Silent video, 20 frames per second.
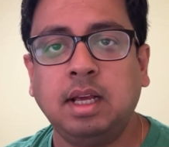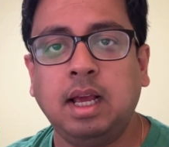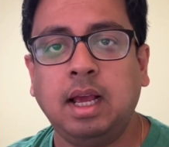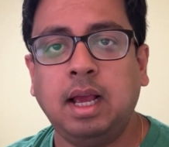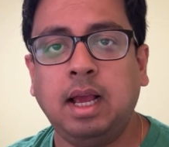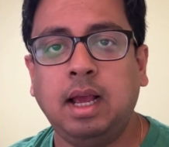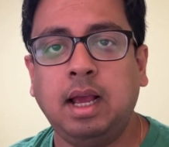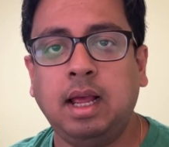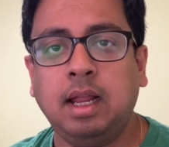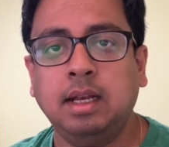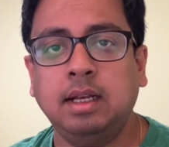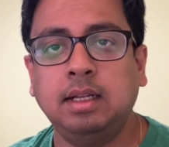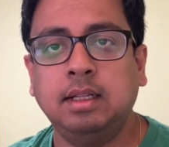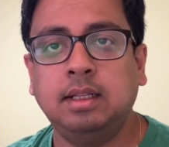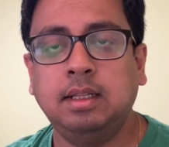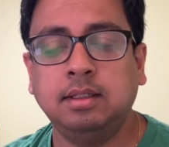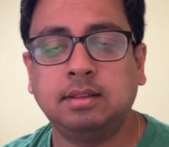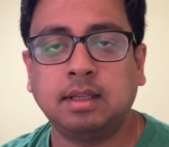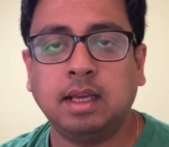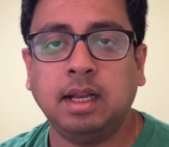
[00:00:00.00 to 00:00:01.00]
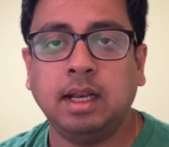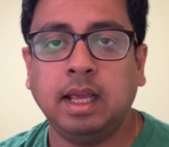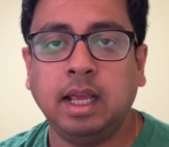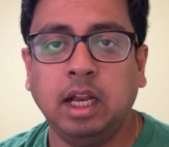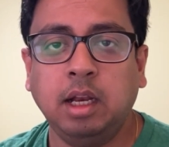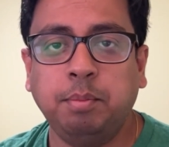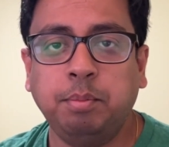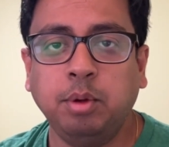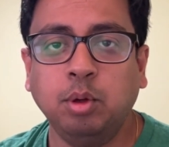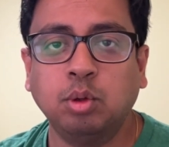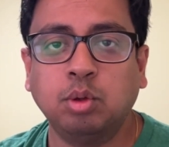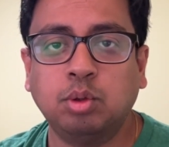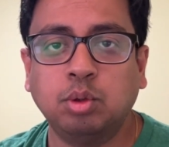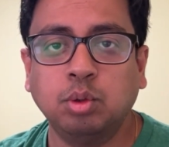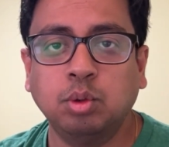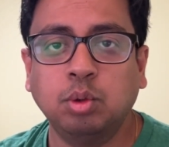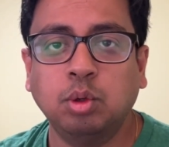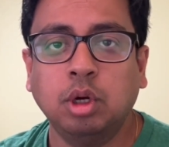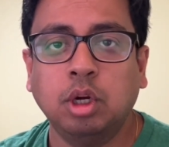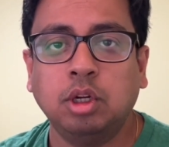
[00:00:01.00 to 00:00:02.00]
and this can help you
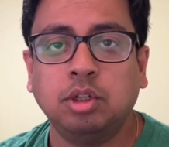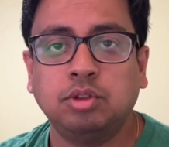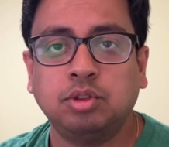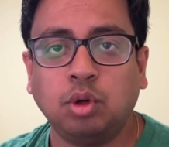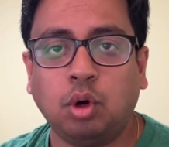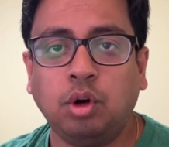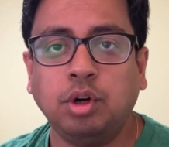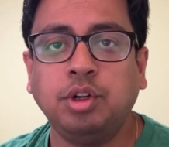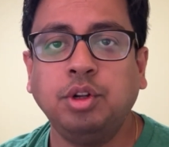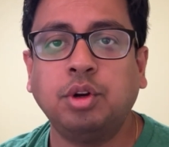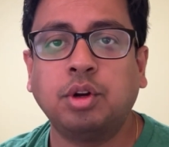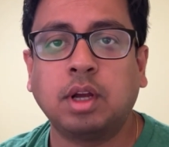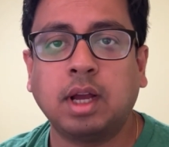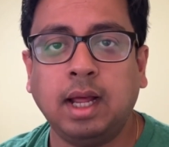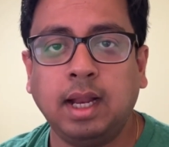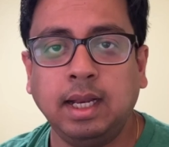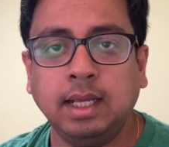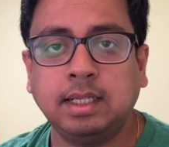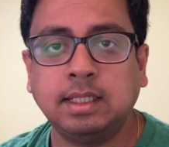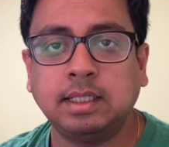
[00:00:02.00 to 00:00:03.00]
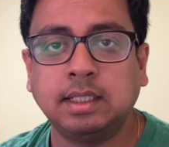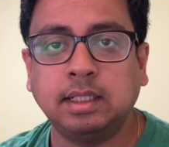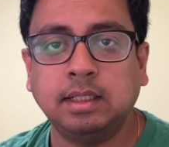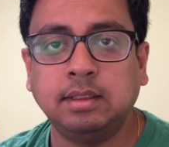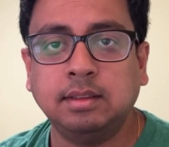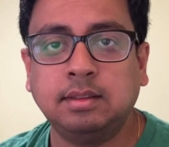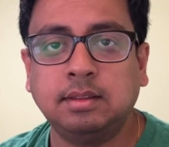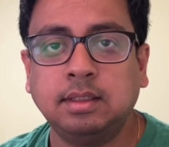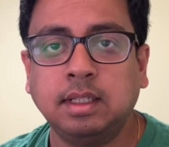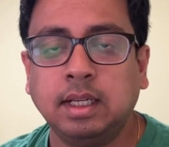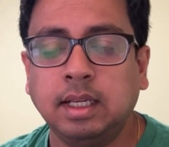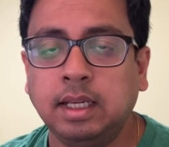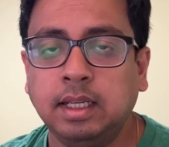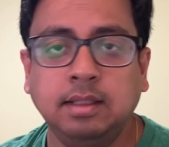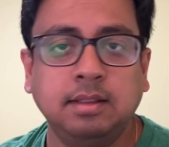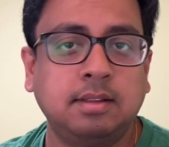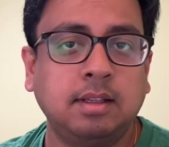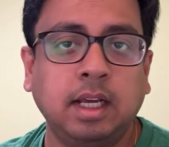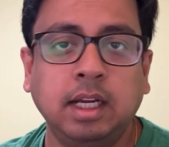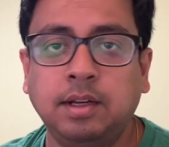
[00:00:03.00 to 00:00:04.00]
to sort your collections
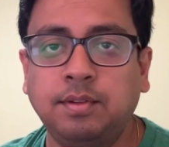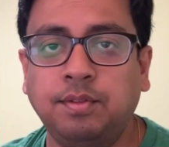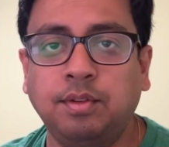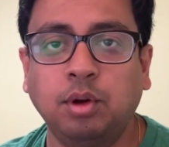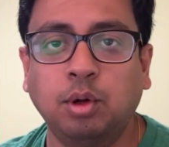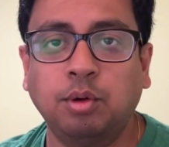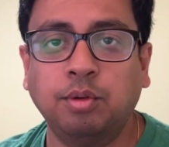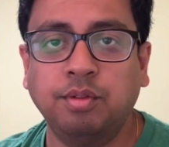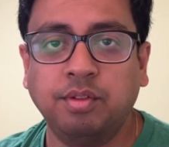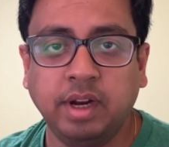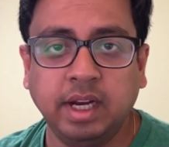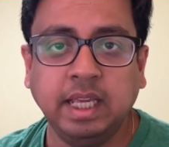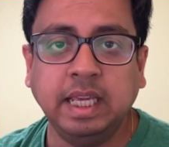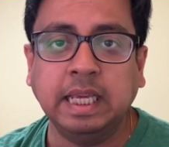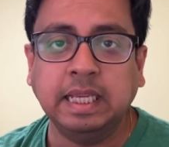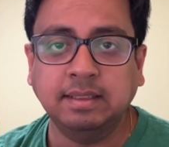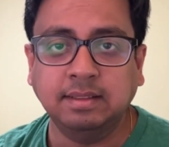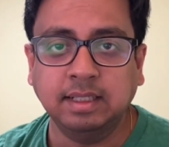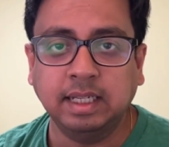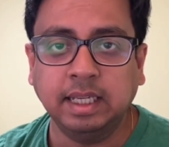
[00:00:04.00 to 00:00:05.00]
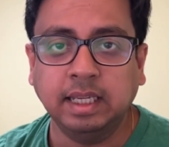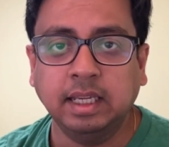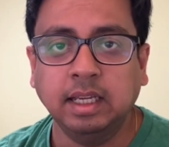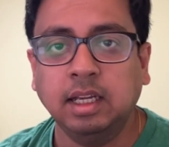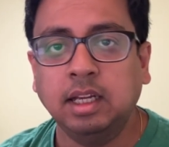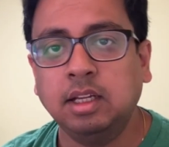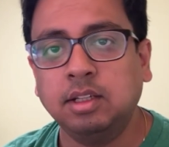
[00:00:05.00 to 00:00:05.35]
inside Flow very easily.